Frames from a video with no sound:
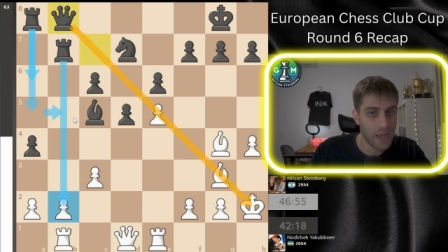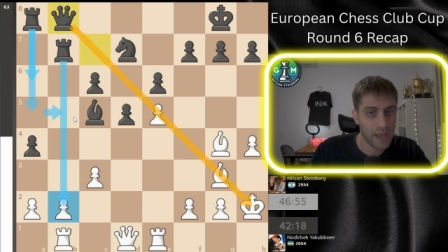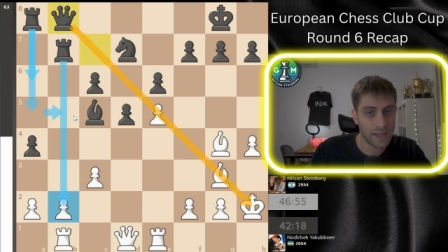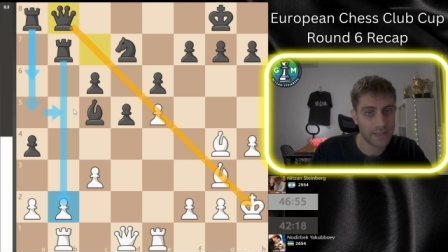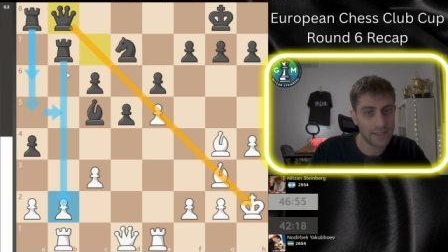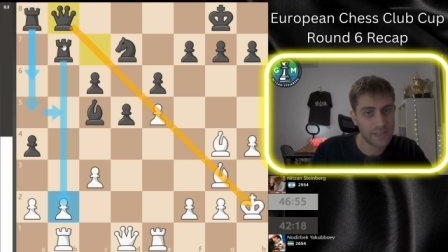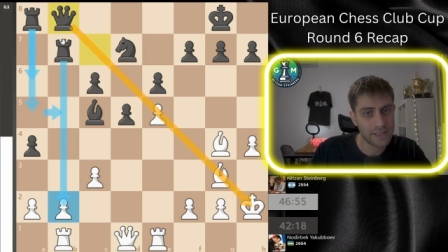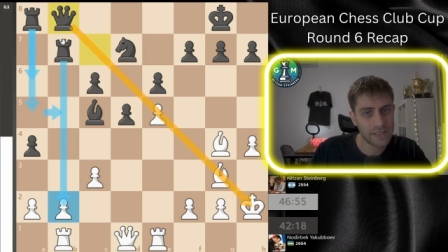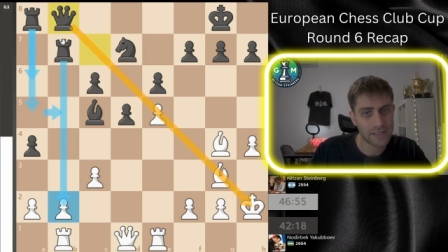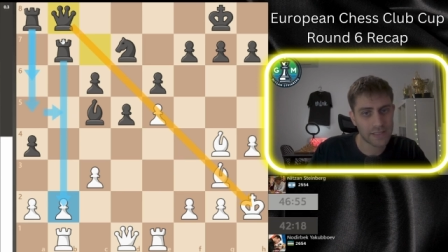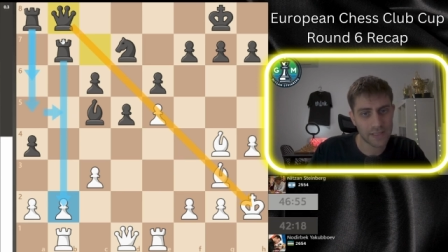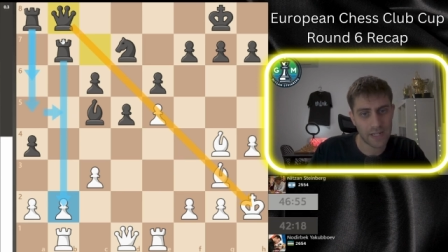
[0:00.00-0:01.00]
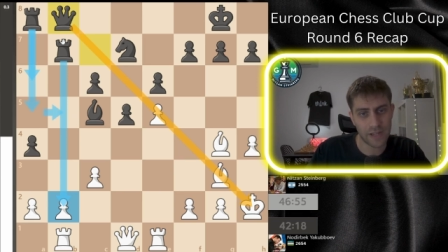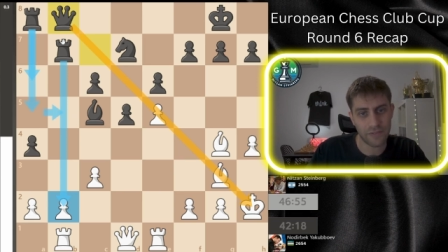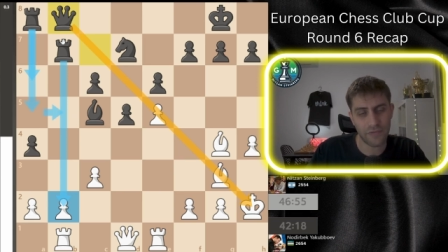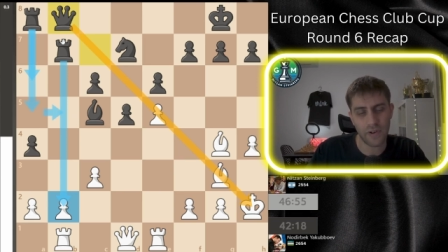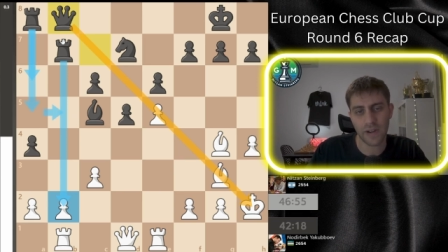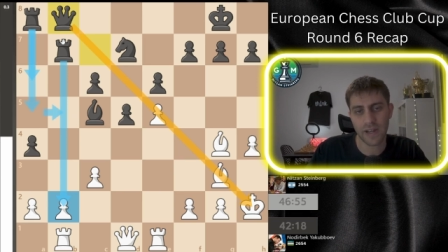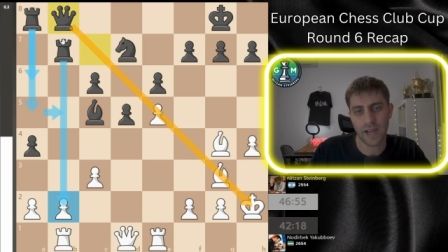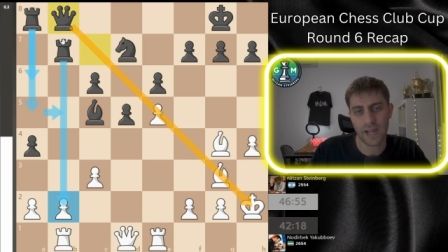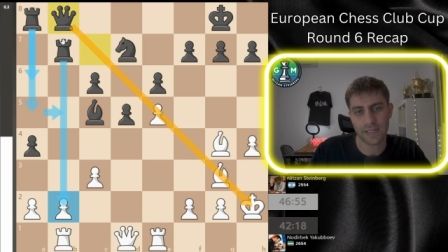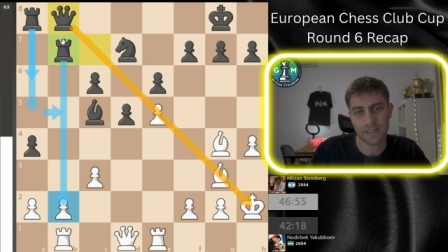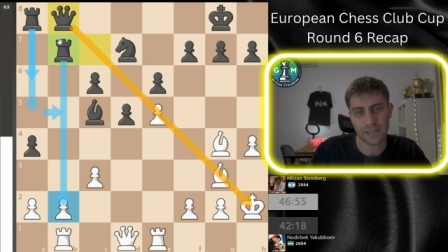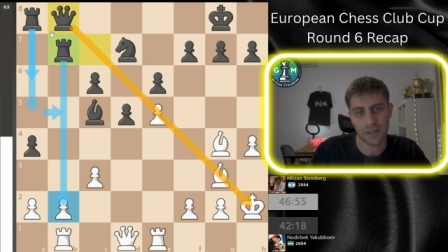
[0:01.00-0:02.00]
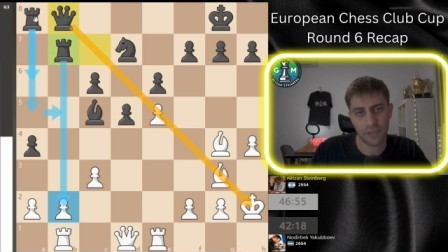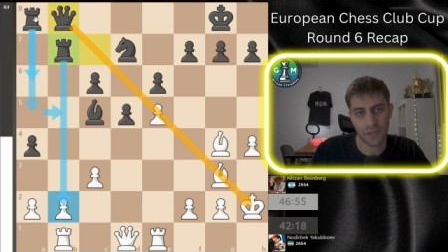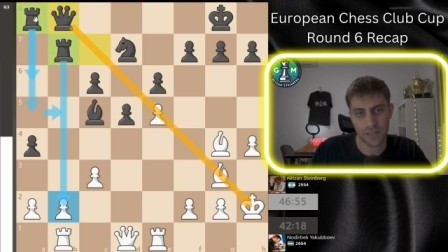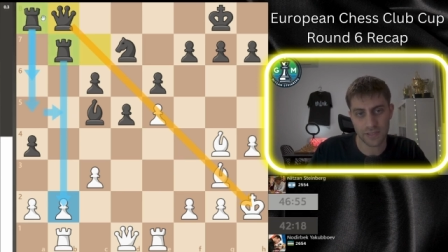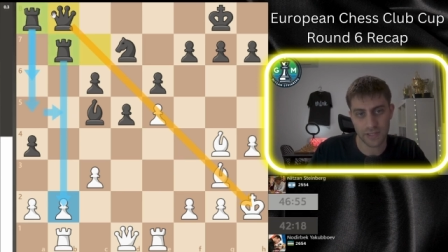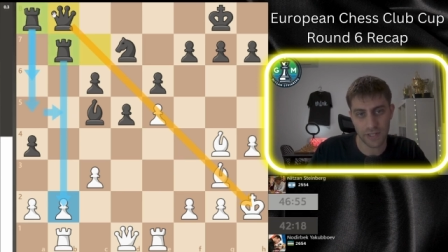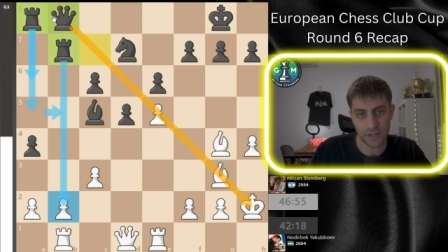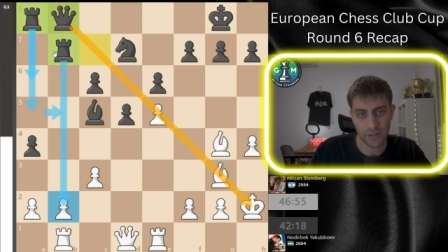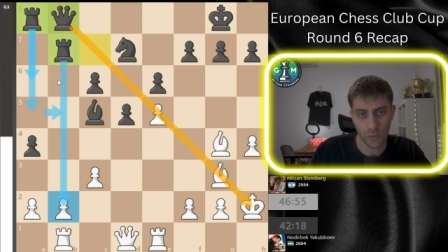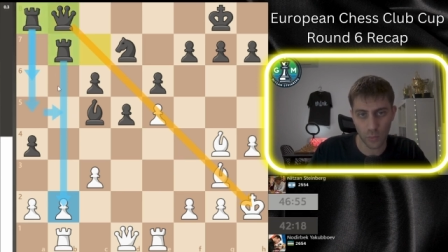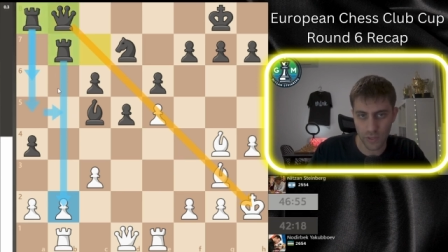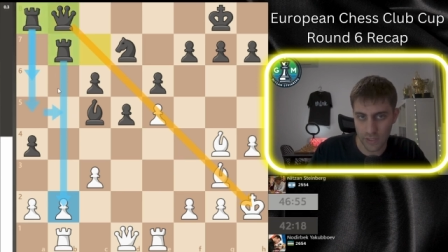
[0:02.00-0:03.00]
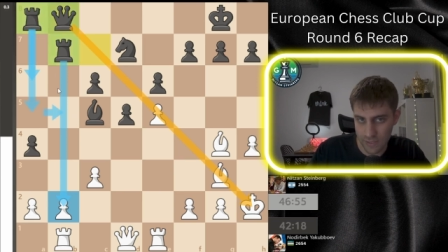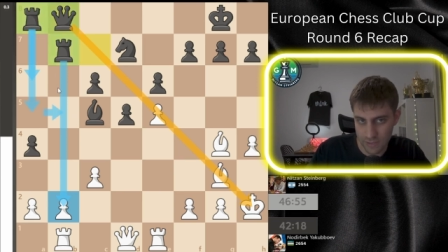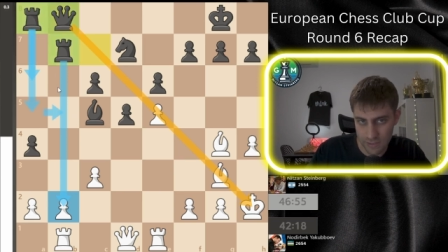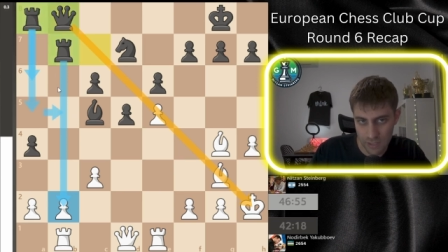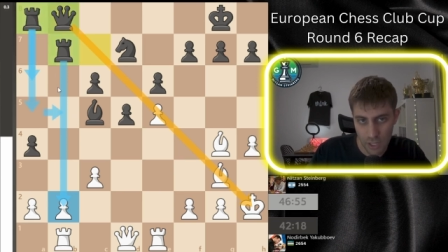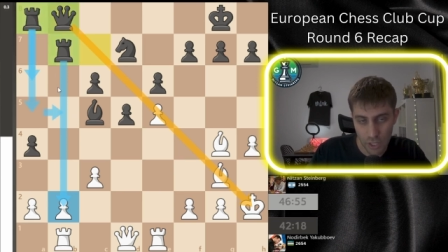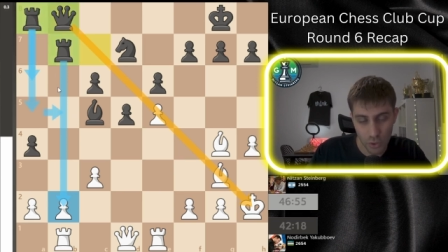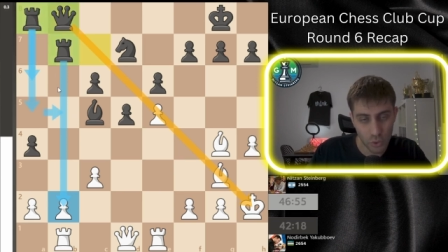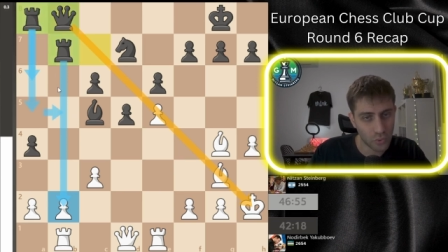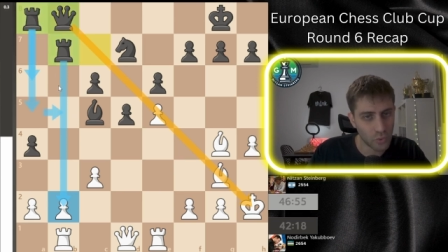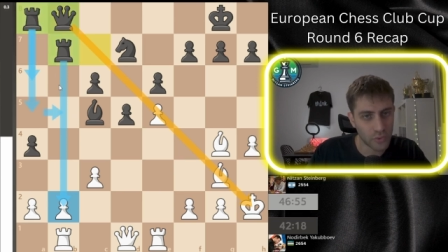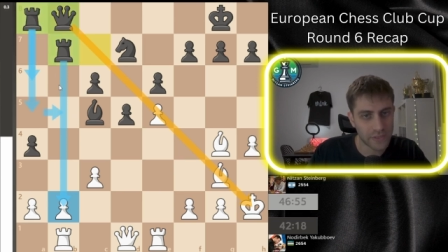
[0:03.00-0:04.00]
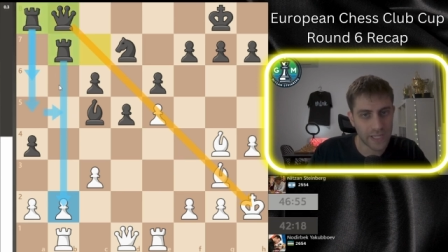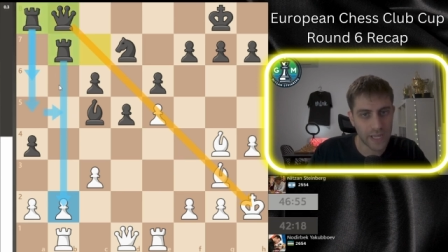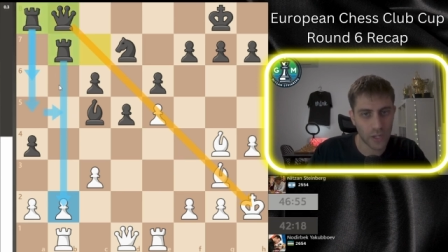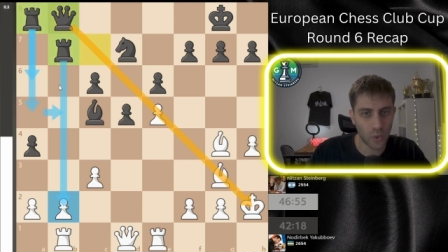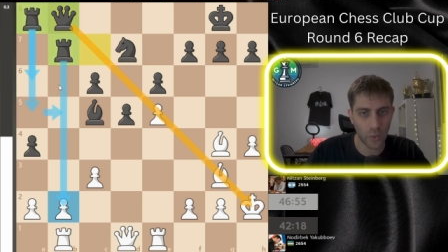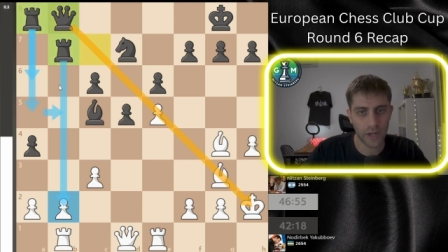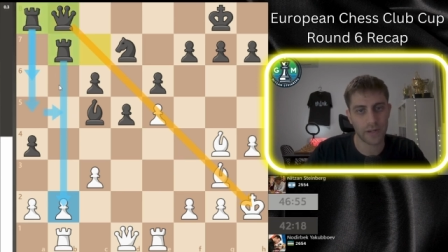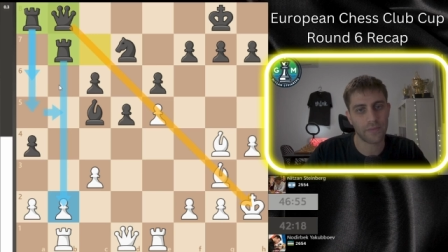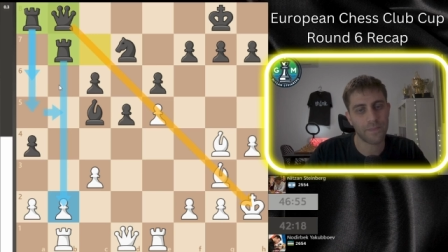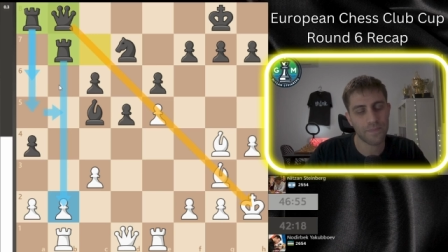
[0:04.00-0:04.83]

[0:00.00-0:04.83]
And this is like very nice things here with these two rooks and a queen.